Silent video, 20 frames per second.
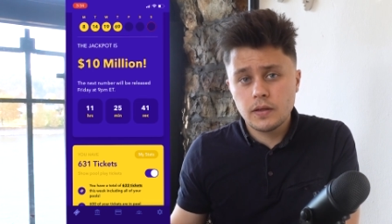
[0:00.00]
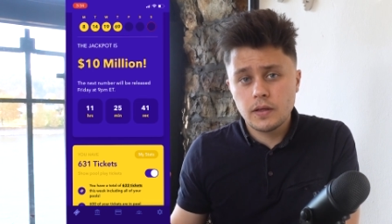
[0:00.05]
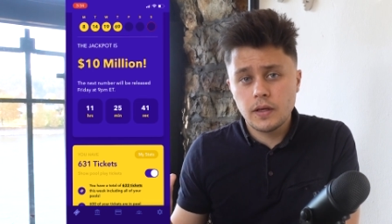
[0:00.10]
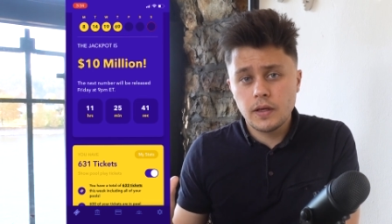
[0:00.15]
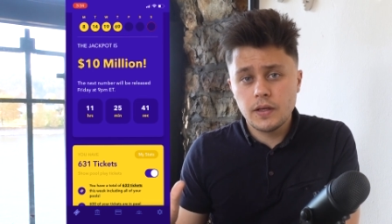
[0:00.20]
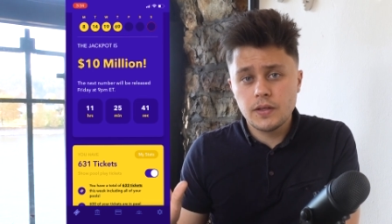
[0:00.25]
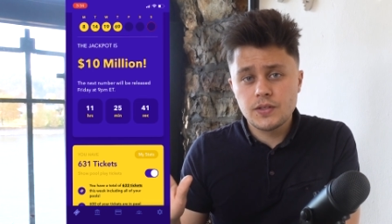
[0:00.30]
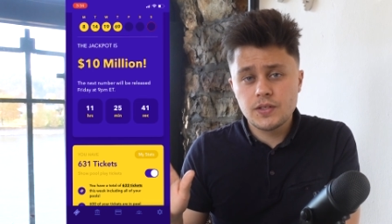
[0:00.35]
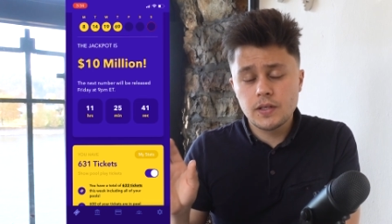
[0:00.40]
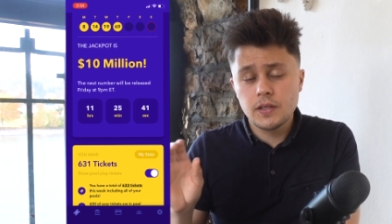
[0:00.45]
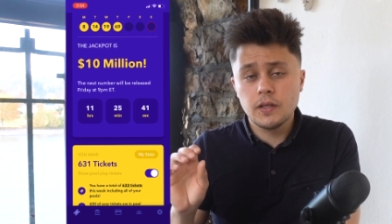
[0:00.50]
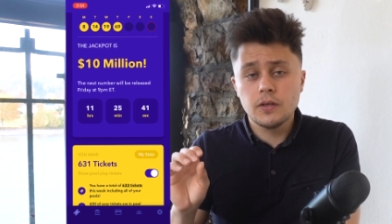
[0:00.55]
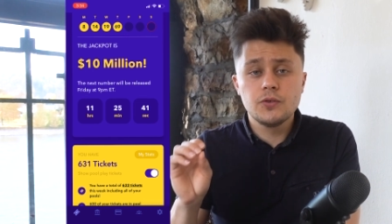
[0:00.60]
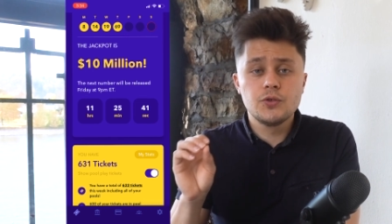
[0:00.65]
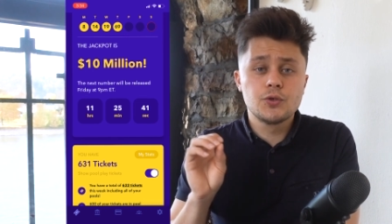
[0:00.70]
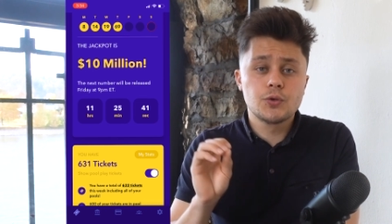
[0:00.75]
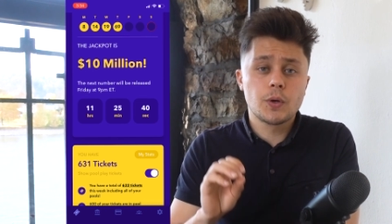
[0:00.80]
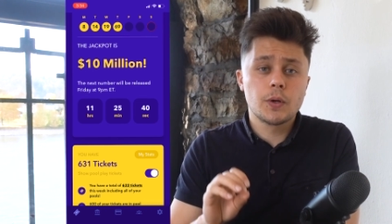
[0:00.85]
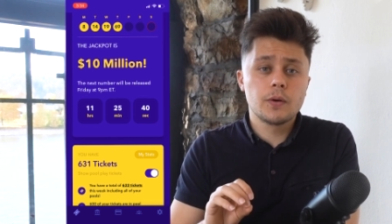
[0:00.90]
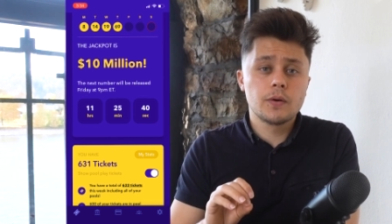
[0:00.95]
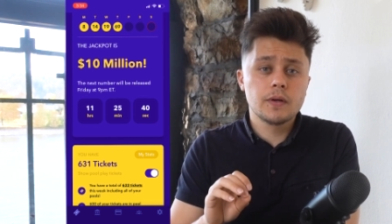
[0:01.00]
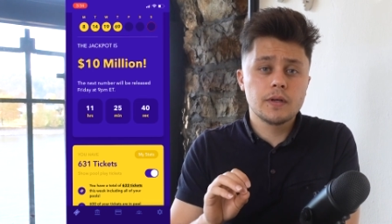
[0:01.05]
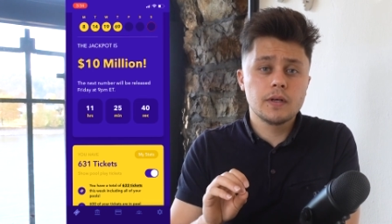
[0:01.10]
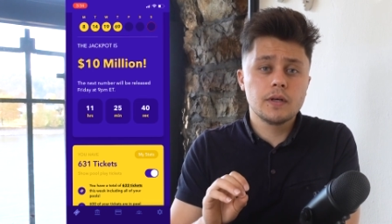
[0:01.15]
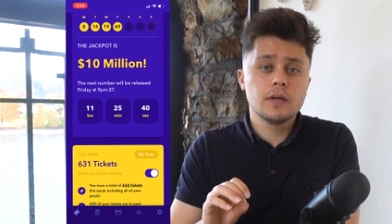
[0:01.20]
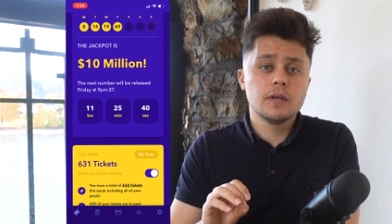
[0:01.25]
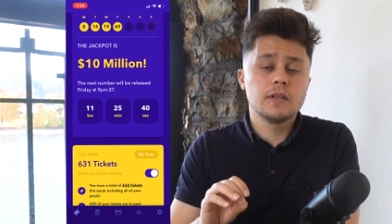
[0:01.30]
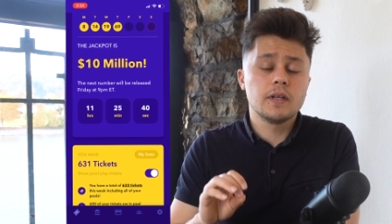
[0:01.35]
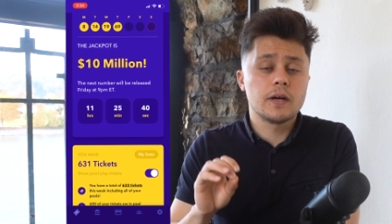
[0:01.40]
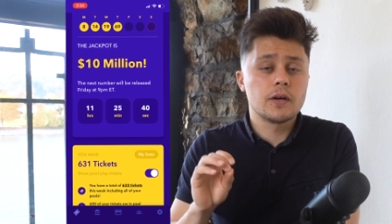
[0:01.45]
It's in a drawing
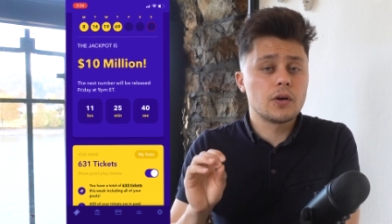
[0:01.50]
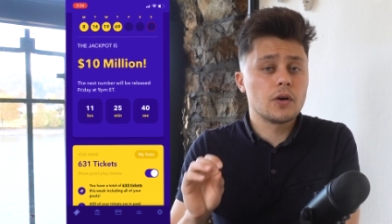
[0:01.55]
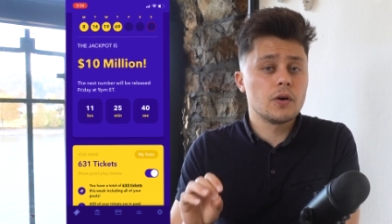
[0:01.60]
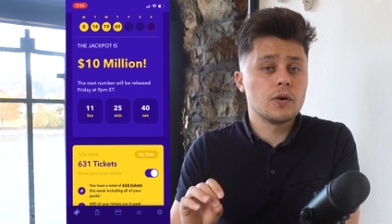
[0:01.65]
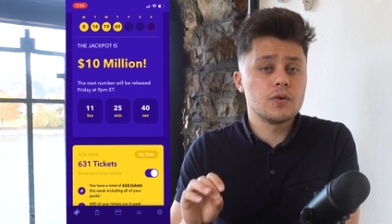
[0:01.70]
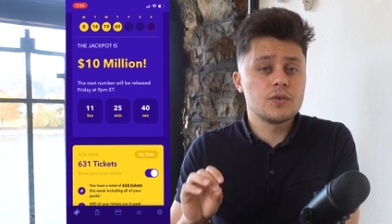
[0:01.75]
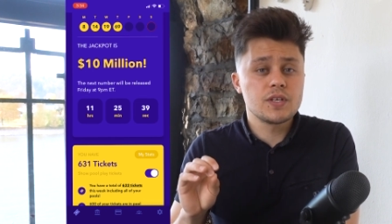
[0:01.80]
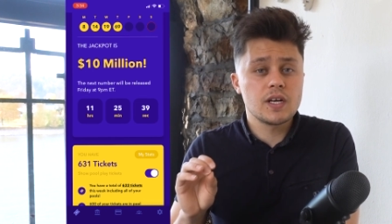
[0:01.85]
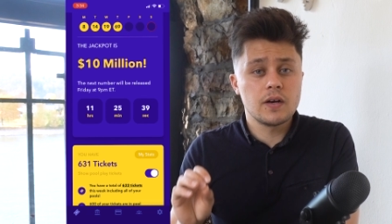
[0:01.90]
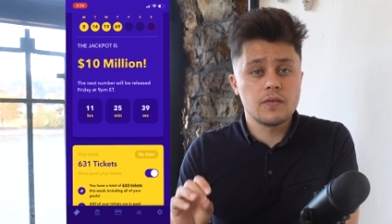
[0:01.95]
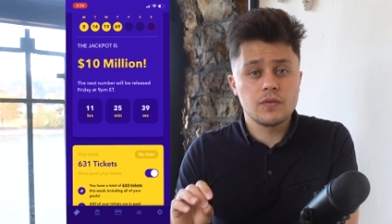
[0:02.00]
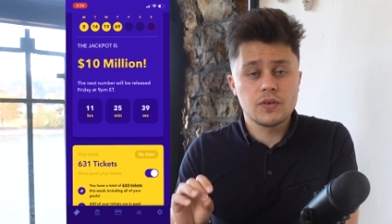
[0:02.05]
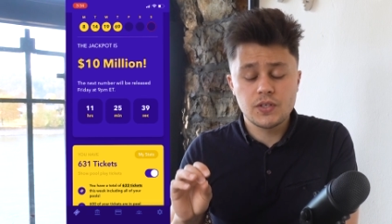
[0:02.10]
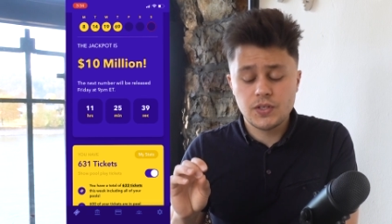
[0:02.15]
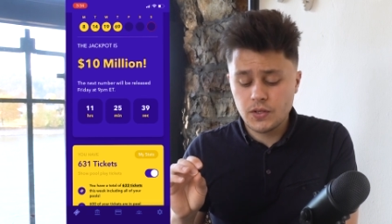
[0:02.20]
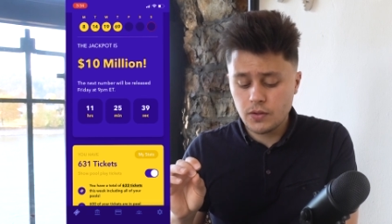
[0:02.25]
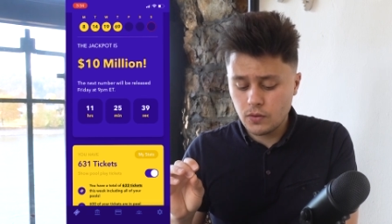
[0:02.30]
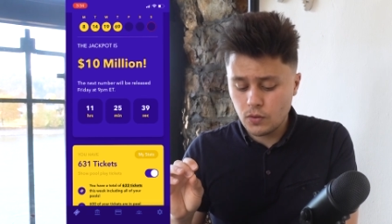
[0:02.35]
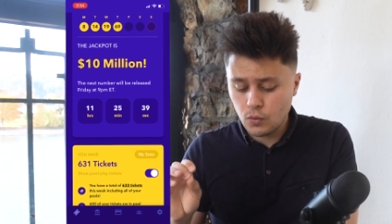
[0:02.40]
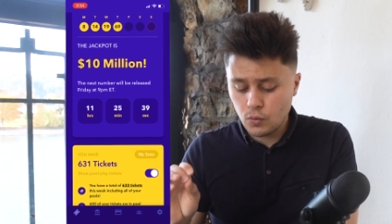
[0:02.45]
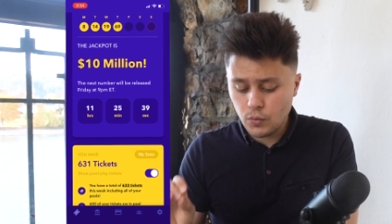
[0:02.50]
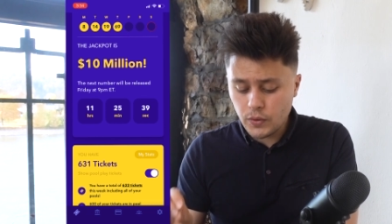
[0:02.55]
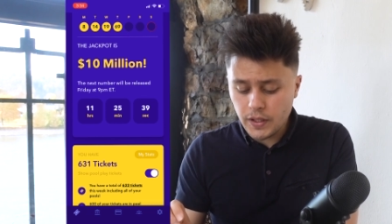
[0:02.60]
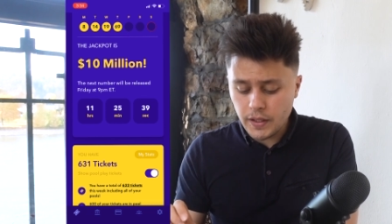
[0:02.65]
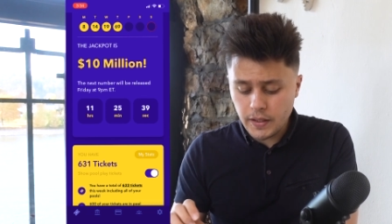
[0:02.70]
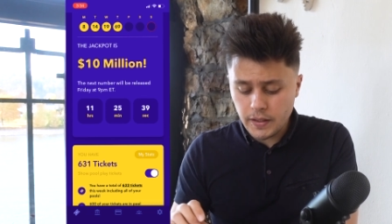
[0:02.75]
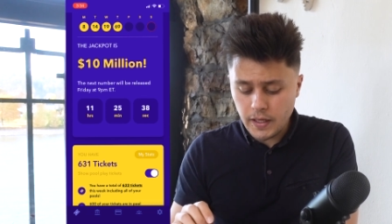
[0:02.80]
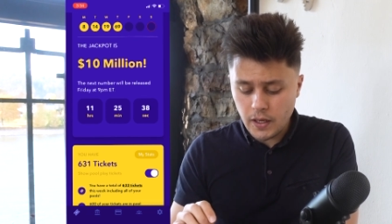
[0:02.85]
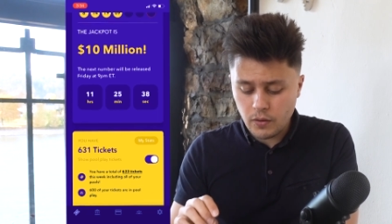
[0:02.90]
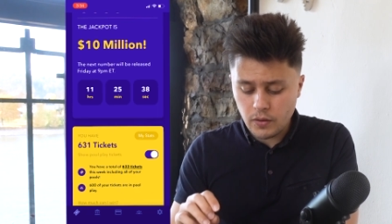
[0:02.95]
that occurs every single
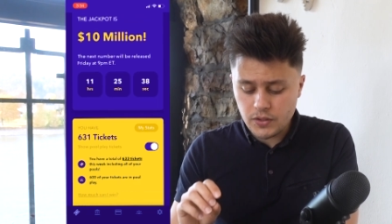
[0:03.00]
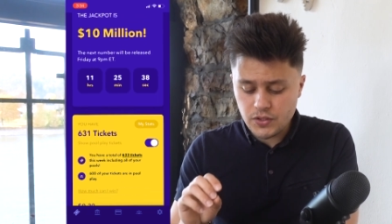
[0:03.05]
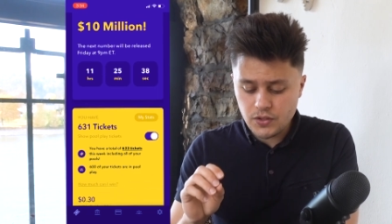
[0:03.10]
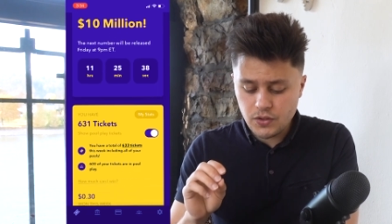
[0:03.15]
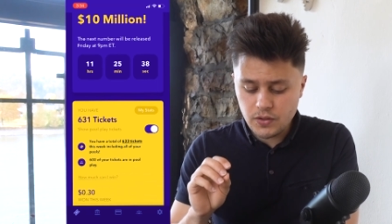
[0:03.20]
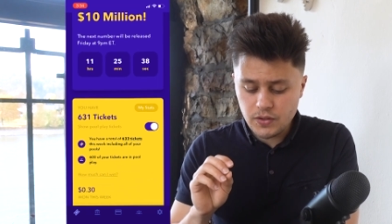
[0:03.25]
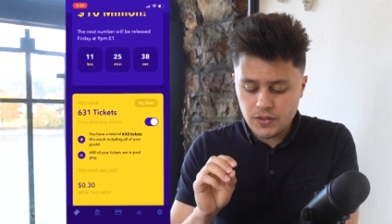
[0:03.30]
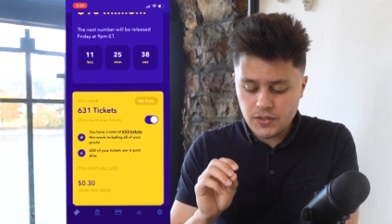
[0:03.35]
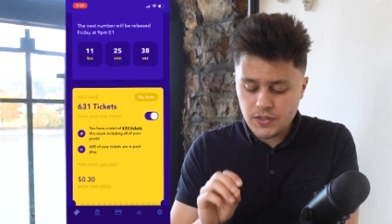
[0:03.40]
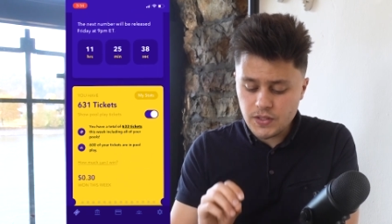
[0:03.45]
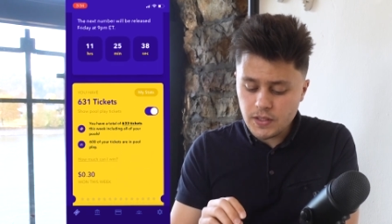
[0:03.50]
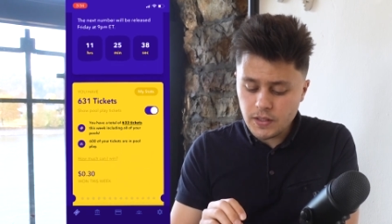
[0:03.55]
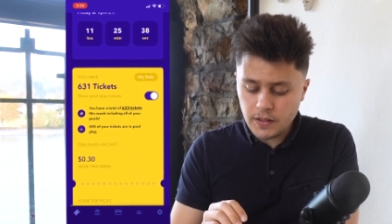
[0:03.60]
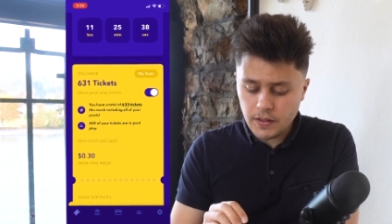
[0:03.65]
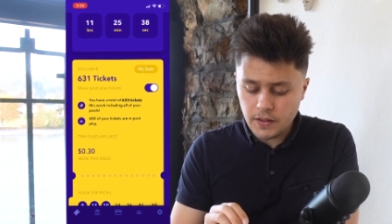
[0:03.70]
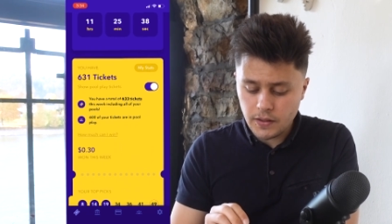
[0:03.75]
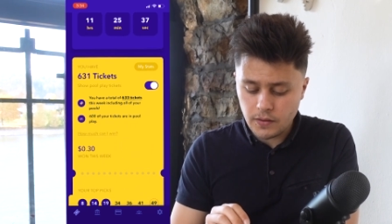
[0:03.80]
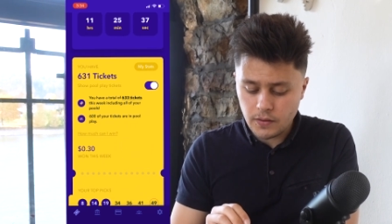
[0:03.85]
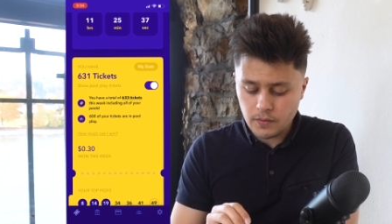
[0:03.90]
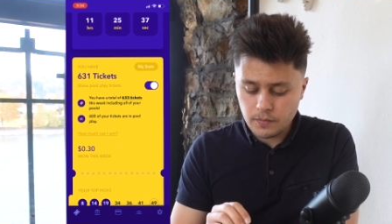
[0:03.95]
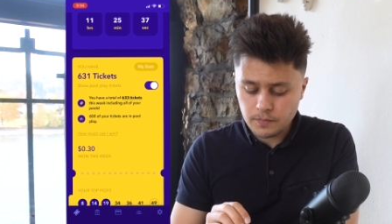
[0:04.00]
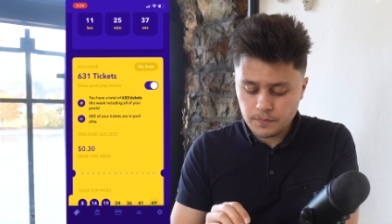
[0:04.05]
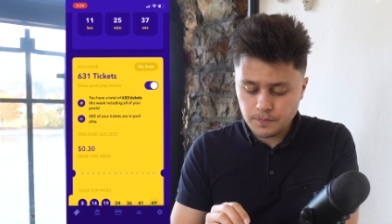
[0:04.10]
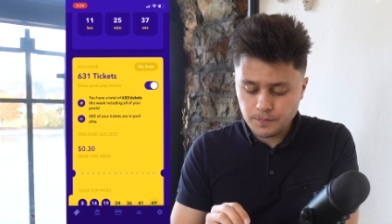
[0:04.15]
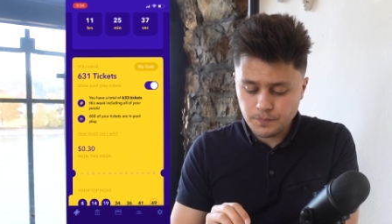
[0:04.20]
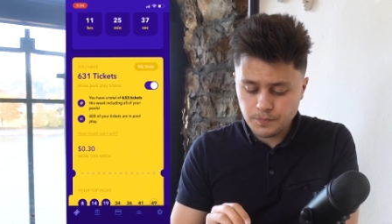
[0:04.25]
week. Now, as you can see here,